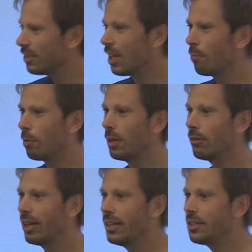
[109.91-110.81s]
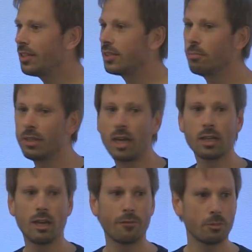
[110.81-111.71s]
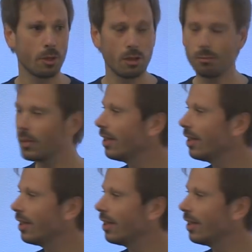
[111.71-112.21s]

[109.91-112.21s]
unpropeller headish. It's a bit uncomfortable.